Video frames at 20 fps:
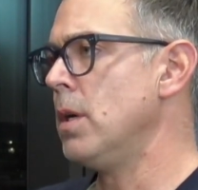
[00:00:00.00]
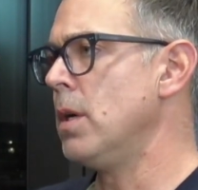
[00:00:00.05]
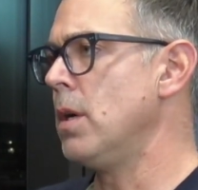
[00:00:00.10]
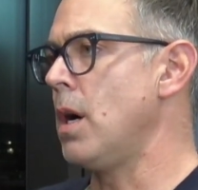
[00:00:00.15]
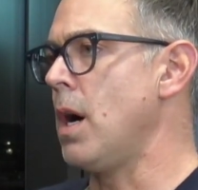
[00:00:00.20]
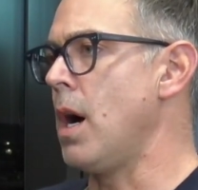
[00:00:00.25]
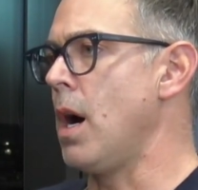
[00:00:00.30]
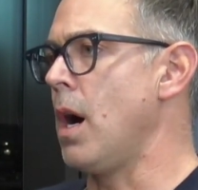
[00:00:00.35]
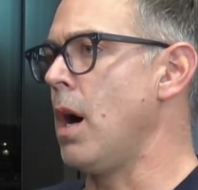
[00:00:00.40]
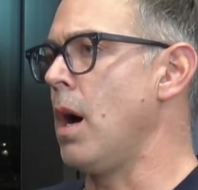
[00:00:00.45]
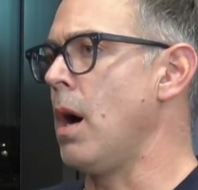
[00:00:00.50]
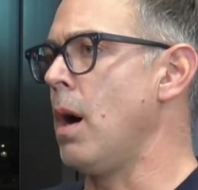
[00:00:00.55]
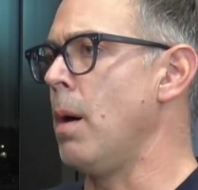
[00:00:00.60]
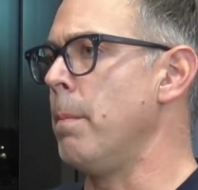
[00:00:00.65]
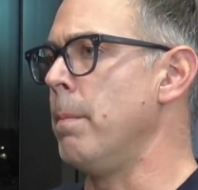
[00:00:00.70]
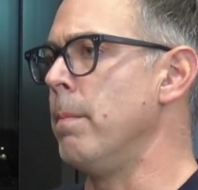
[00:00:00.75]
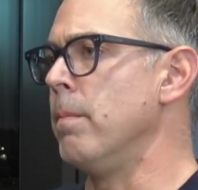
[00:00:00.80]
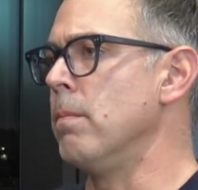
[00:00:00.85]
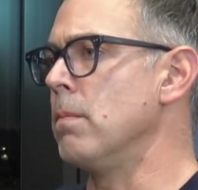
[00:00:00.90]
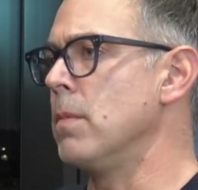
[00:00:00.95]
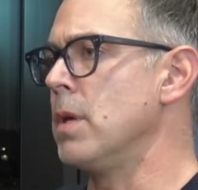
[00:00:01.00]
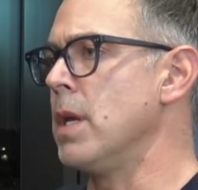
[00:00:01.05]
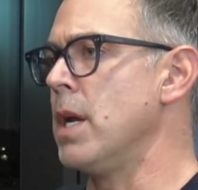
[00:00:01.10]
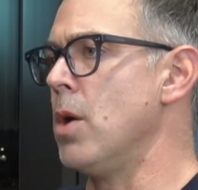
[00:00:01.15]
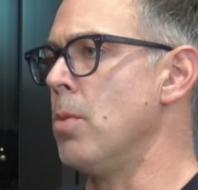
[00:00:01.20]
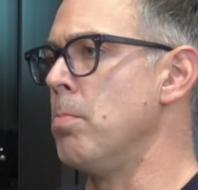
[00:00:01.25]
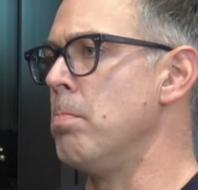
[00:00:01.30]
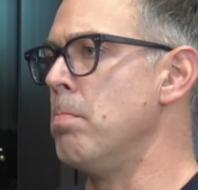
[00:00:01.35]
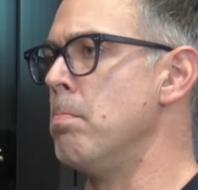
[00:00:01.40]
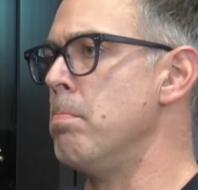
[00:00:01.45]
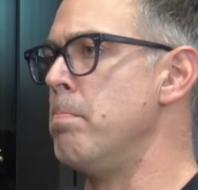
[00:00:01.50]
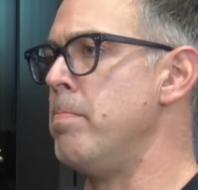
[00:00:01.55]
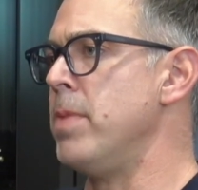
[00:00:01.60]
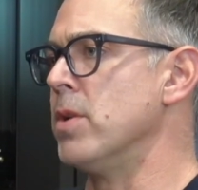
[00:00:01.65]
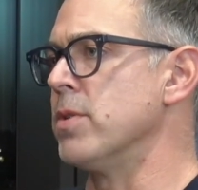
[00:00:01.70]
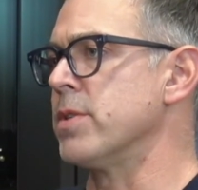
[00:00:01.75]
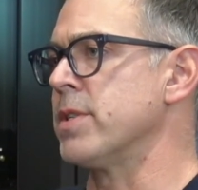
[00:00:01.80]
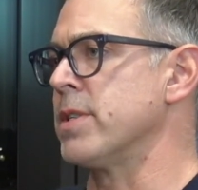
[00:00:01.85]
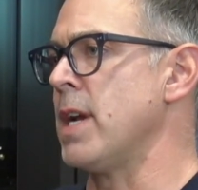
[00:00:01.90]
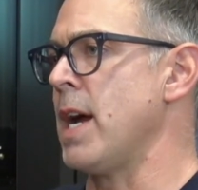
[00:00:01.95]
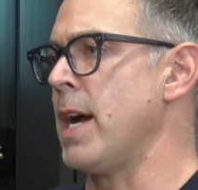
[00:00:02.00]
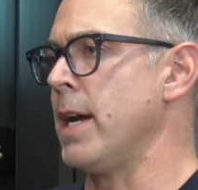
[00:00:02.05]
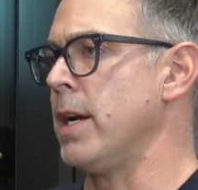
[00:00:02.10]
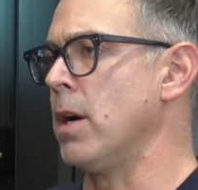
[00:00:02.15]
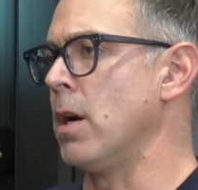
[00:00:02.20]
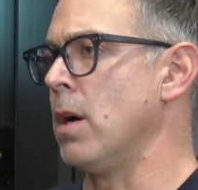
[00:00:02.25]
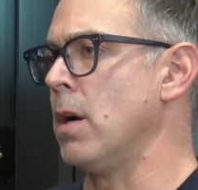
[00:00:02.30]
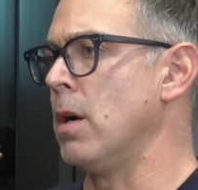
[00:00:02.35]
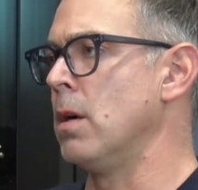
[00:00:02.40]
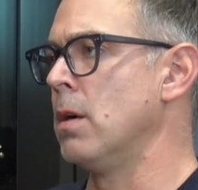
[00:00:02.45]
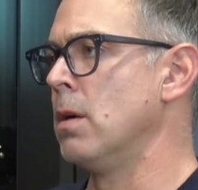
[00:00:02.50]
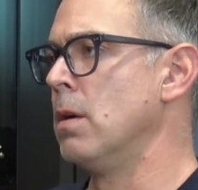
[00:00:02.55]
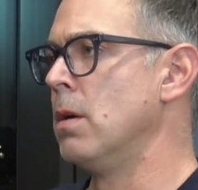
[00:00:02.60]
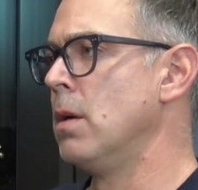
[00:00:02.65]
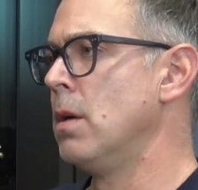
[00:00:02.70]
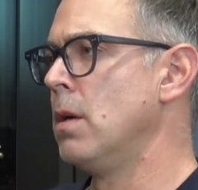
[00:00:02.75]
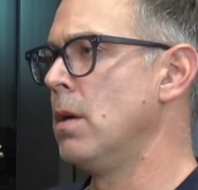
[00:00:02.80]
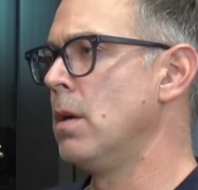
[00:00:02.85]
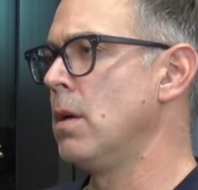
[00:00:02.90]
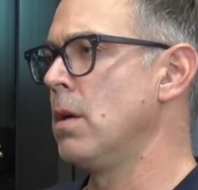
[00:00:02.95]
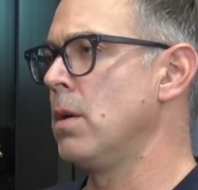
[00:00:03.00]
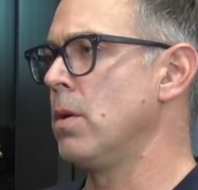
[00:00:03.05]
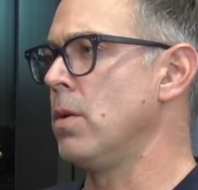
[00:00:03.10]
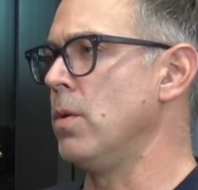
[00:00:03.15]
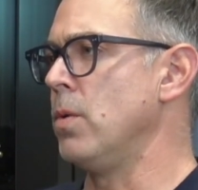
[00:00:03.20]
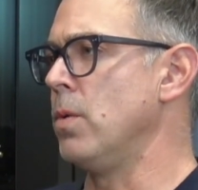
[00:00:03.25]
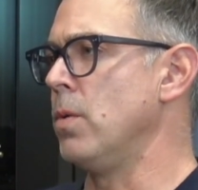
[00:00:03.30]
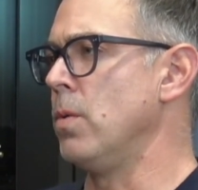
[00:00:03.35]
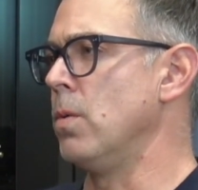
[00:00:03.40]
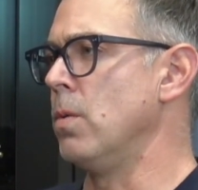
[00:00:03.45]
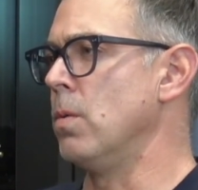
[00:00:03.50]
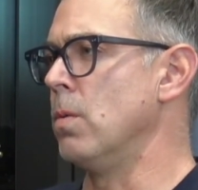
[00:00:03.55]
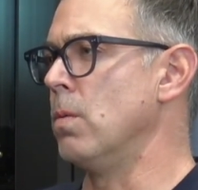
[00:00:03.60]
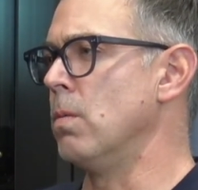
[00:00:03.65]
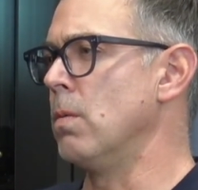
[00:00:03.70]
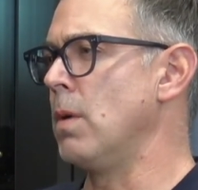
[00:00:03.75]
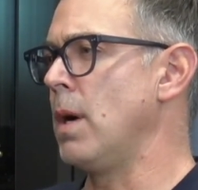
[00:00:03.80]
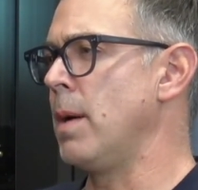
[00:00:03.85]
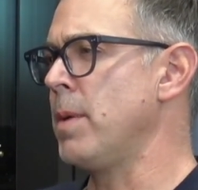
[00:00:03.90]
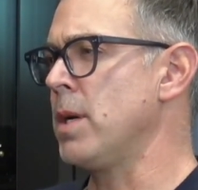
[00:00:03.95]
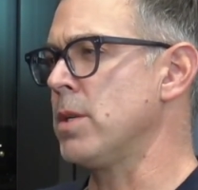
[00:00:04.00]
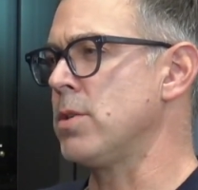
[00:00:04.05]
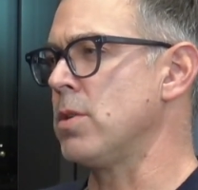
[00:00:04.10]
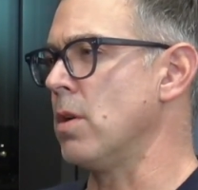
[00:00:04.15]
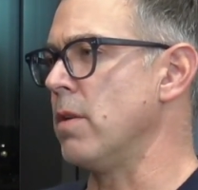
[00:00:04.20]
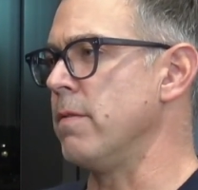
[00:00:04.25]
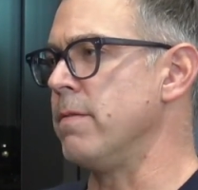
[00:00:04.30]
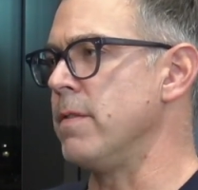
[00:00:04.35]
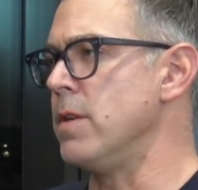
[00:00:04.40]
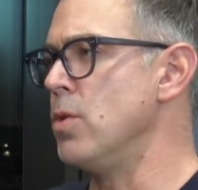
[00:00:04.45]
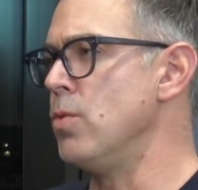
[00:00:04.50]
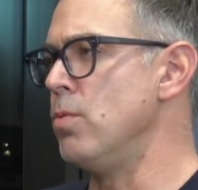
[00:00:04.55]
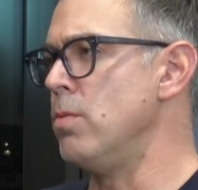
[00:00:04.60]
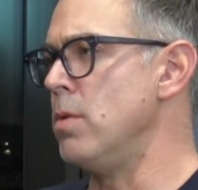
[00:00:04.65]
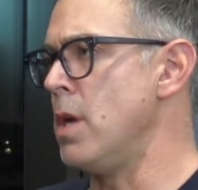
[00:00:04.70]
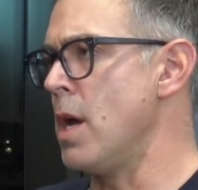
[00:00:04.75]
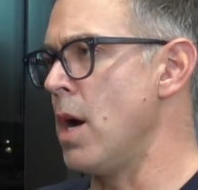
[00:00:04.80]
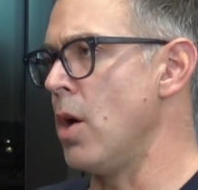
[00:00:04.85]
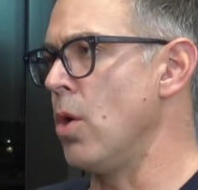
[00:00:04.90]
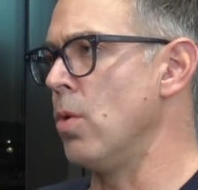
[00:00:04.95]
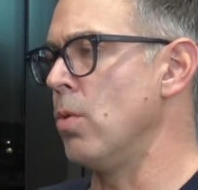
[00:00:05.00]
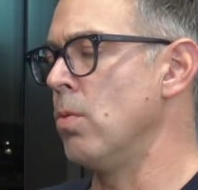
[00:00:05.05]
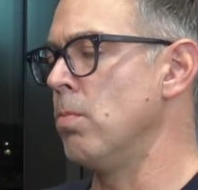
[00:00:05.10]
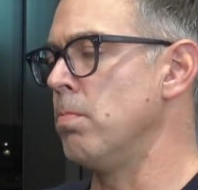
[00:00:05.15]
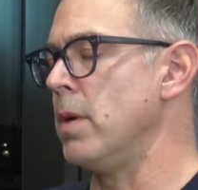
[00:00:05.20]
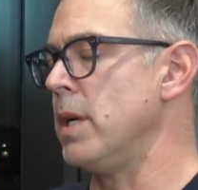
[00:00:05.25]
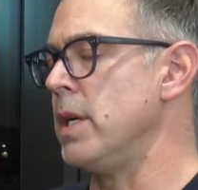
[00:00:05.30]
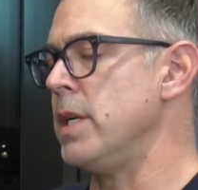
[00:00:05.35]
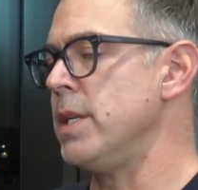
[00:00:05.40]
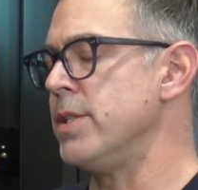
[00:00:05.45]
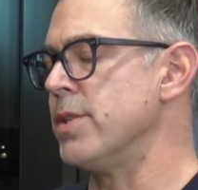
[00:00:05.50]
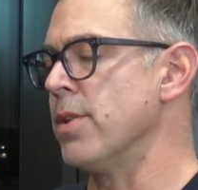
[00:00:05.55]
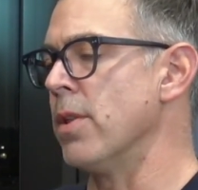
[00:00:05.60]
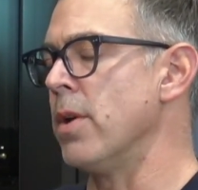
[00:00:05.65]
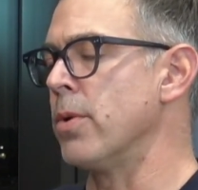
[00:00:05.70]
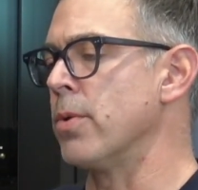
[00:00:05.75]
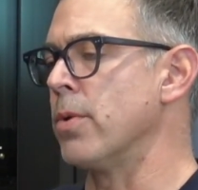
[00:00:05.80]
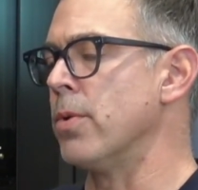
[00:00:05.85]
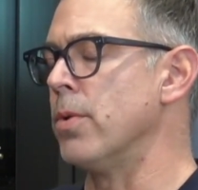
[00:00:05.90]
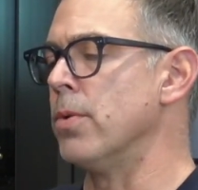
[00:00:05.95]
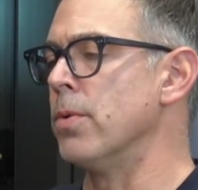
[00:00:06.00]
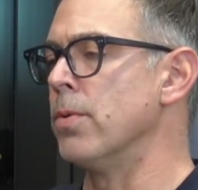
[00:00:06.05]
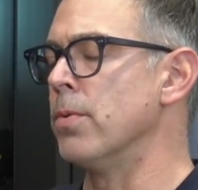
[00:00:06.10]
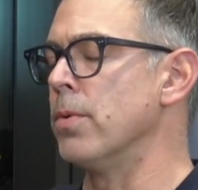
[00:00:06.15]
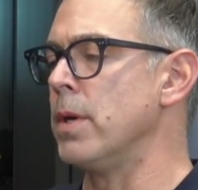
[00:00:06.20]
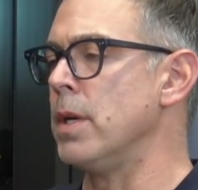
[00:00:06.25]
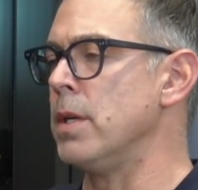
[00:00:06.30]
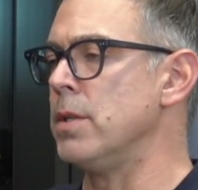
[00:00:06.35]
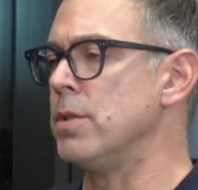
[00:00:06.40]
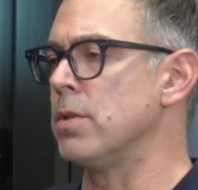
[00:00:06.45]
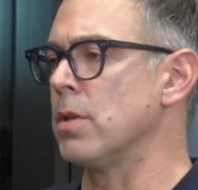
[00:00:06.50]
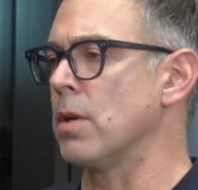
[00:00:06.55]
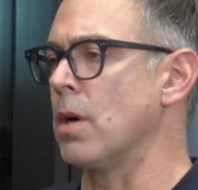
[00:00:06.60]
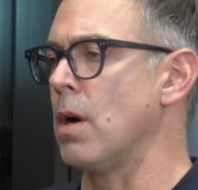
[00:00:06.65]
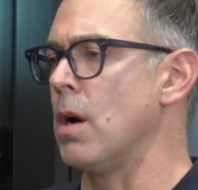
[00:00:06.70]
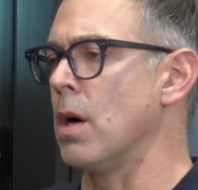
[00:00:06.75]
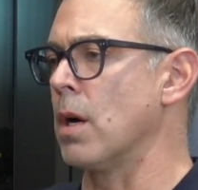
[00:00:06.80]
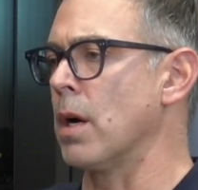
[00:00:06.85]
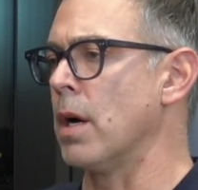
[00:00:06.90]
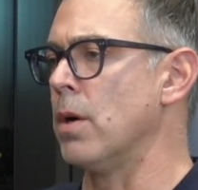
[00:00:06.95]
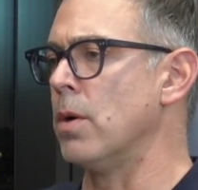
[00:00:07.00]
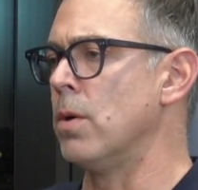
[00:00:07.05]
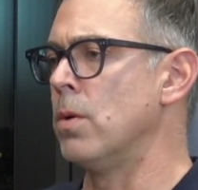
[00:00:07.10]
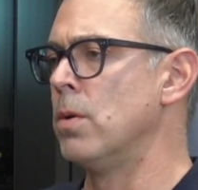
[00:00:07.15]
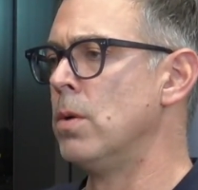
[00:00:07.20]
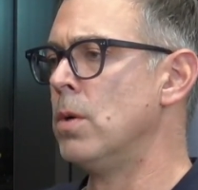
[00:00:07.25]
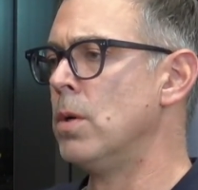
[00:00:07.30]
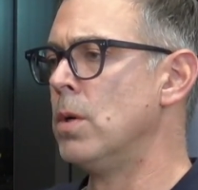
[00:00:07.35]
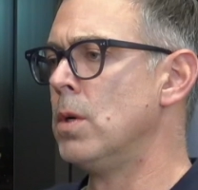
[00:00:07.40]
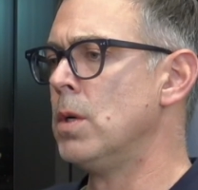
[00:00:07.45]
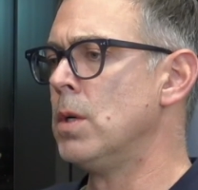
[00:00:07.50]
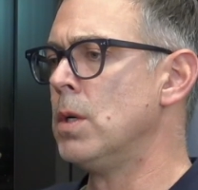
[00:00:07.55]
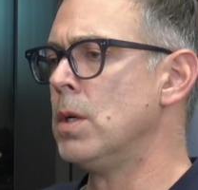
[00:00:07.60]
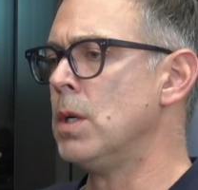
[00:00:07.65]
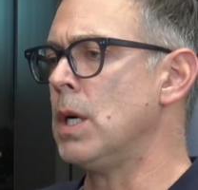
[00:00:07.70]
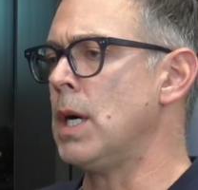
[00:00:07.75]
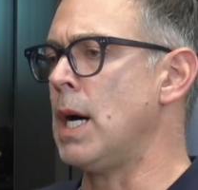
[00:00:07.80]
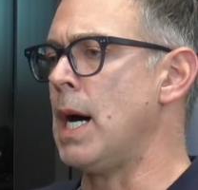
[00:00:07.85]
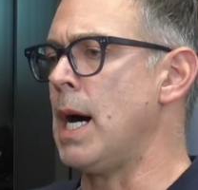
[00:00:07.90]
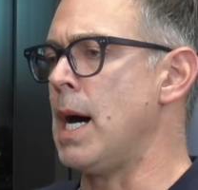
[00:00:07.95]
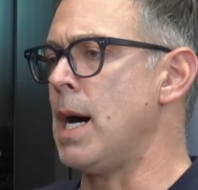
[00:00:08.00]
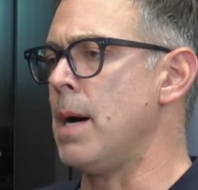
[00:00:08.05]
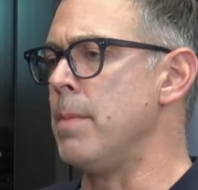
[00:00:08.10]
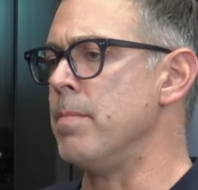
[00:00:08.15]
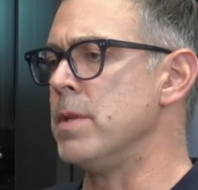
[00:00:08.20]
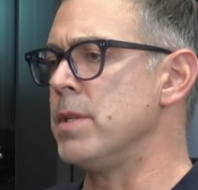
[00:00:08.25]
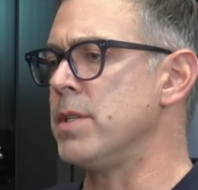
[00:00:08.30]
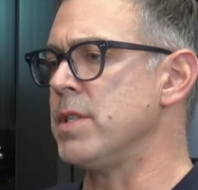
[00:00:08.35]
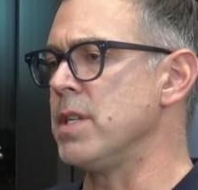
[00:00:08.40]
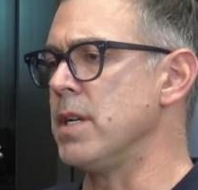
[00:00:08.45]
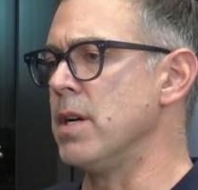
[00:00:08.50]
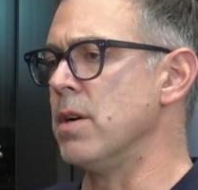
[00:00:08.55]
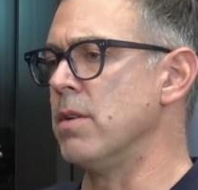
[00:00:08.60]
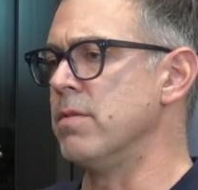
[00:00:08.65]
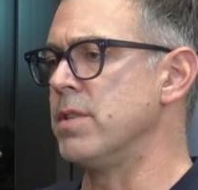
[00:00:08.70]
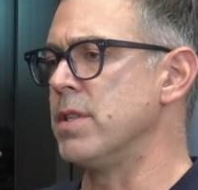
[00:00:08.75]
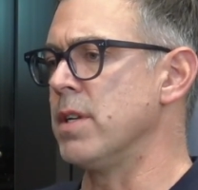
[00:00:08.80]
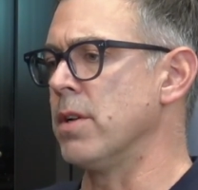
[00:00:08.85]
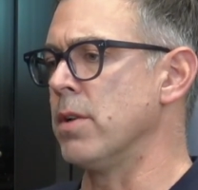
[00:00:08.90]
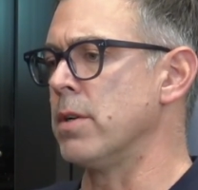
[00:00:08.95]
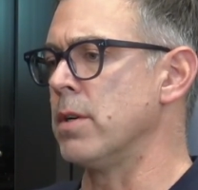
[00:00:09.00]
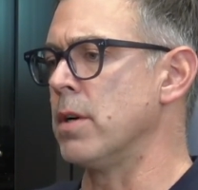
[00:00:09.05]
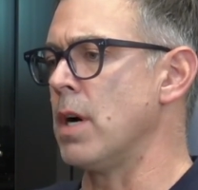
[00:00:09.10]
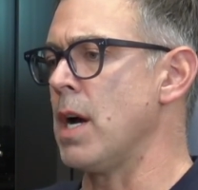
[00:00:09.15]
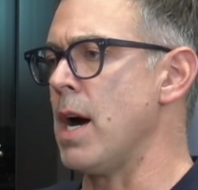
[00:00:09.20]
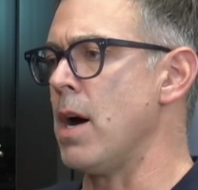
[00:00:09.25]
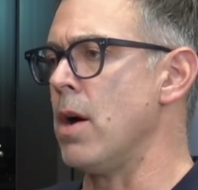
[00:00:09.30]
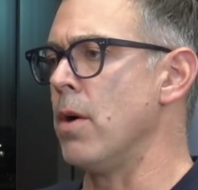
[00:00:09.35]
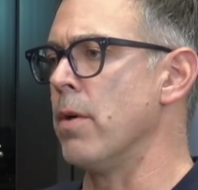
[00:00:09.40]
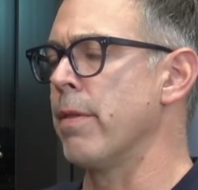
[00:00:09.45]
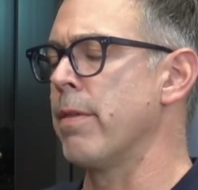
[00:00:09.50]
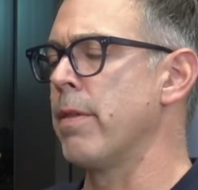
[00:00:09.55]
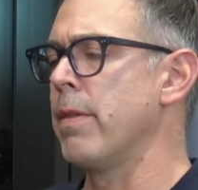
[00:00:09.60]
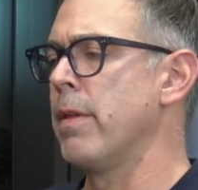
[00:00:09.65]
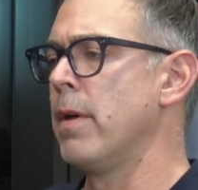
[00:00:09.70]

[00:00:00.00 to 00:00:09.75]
Bill Snyder, who I'm not sure if you know, but he's local in Chicago, the CEO of Cylinder Health.